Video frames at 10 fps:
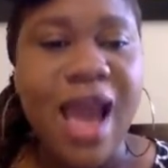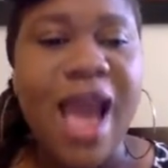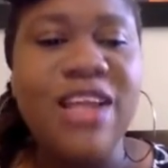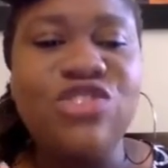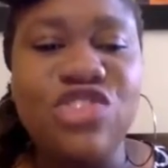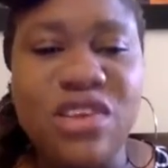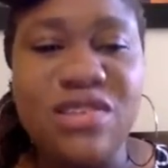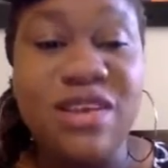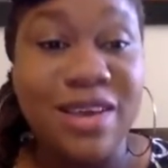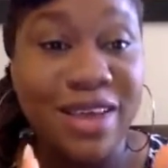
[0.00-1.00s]
I
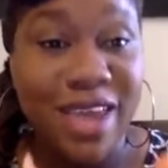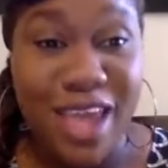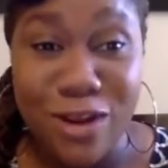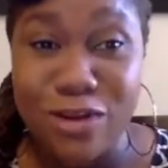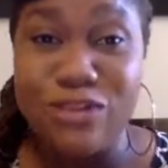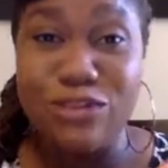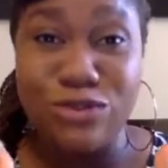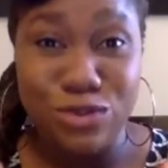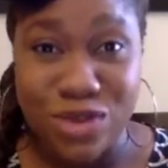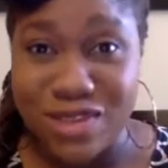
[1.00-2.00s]
just cannot
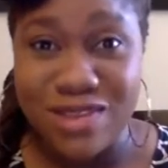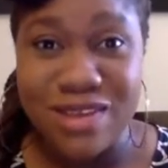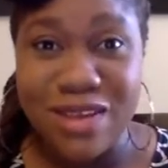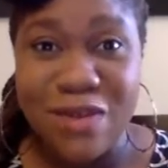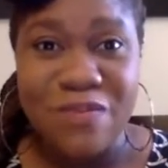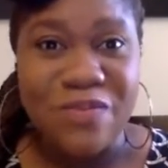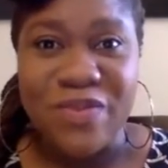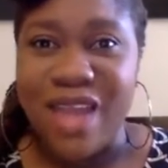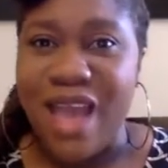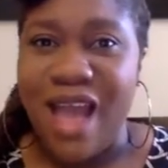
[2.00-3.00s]
do it.
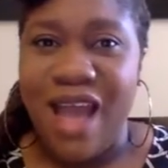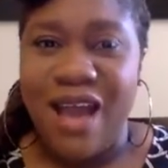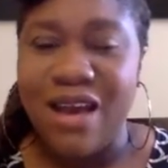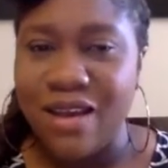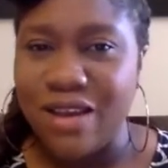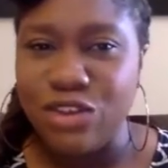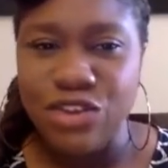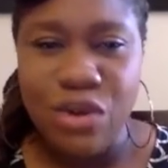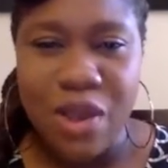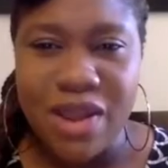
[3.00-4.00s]
You
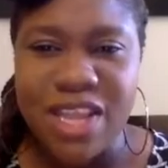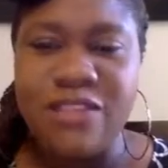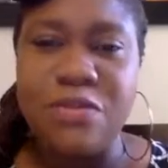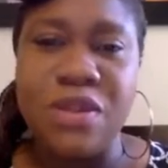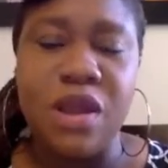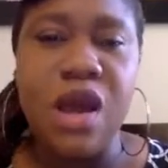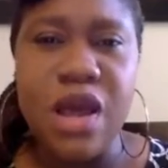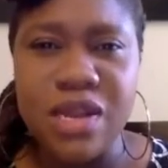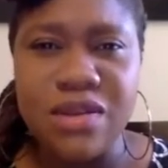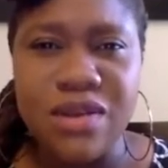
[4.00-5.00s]
know what? It's been
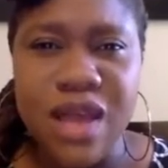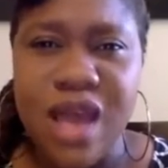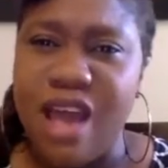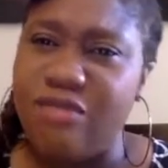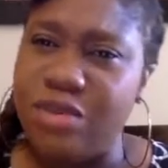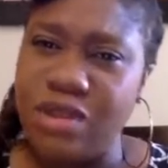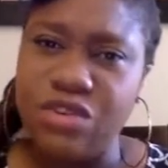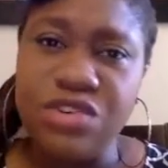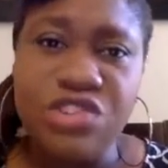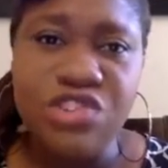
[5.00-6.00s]
hard. I've been a
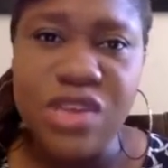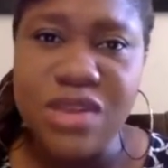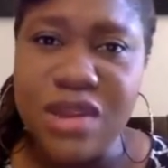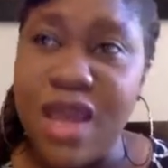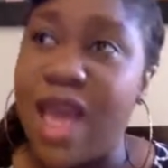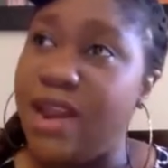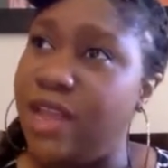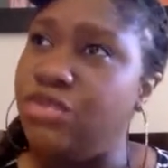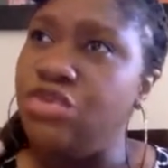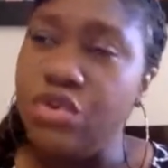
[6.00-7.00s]
Christian, and
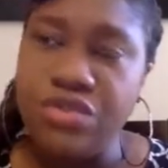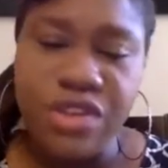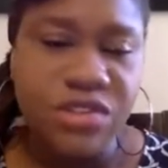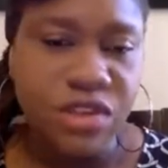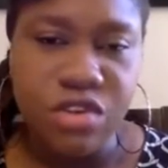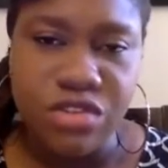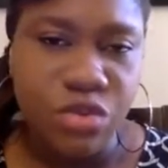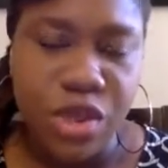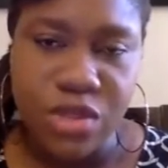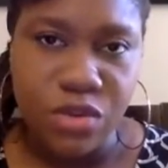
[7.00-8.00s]
I know things are not
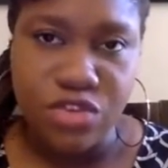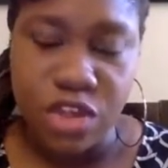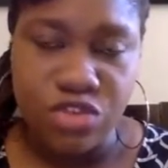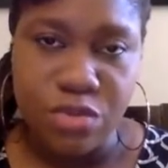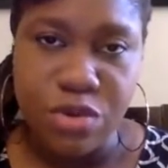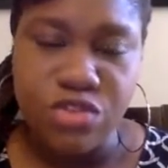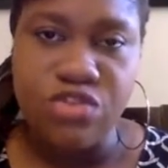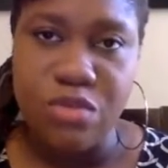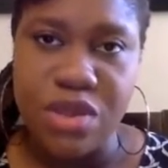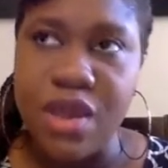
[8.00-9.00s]
the way they're
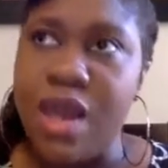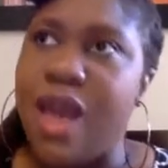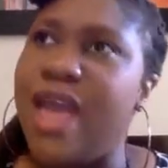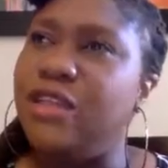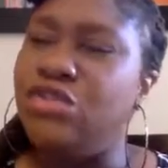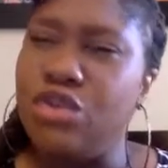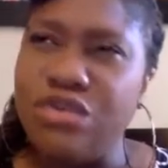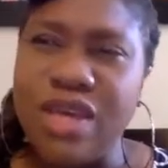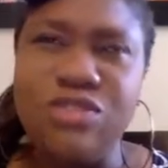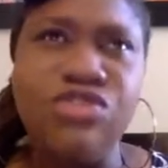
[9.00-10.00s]
supposed to be. I
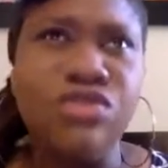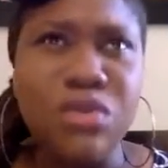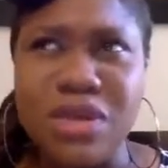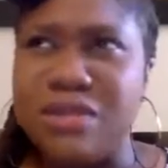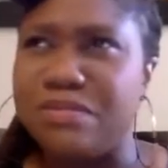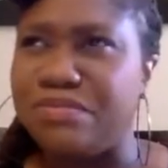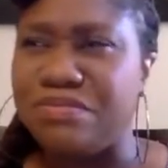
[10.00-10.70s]
know that, you know what?